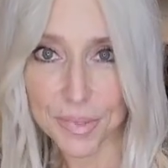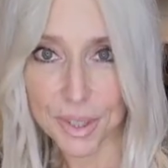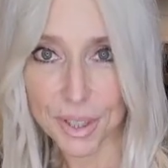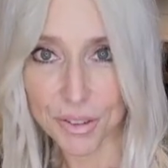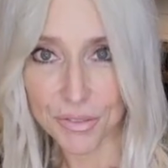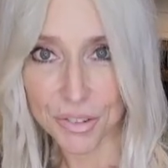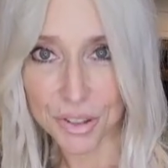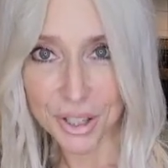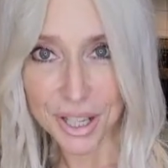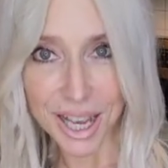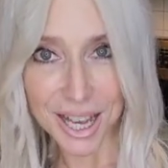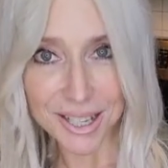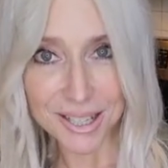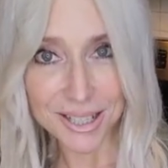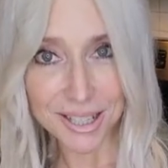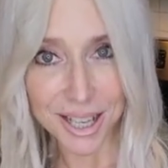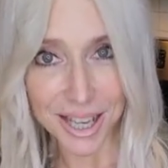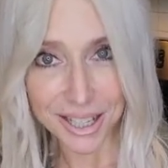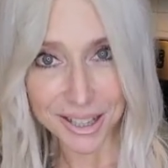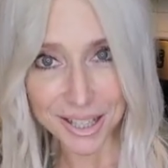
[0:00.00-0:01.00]
If you
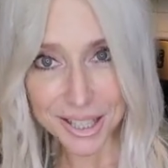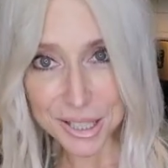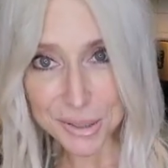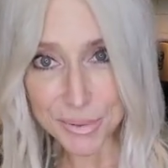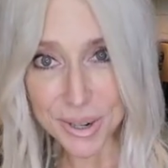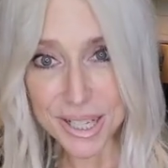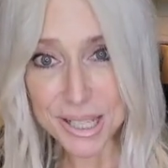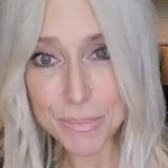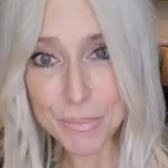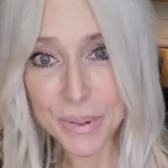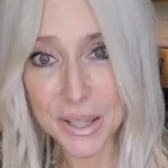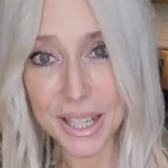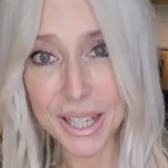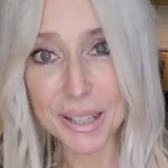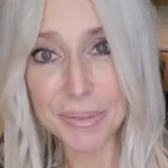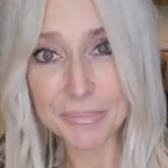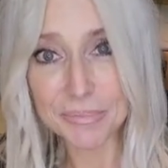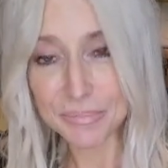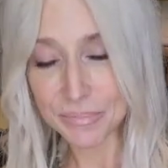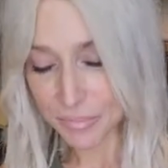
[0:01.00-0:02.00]
guys like this
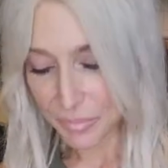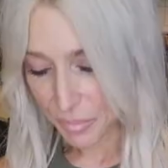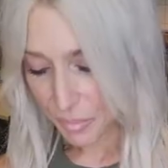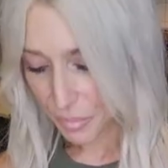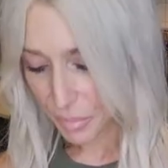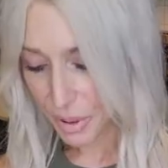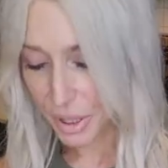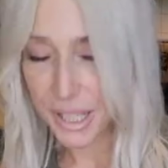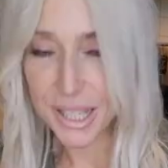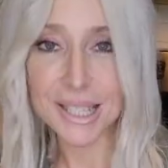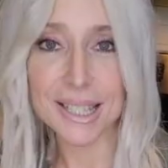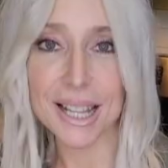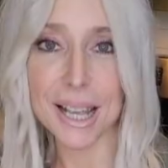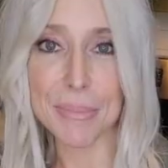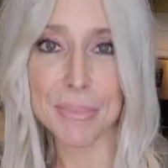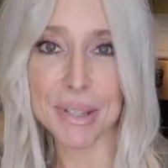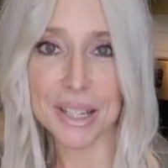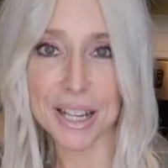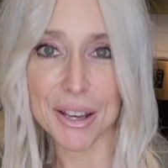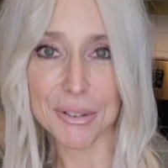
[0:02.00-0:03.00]
recipe, please
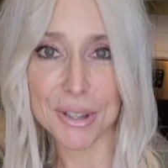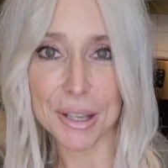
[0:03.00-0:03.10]
let me know.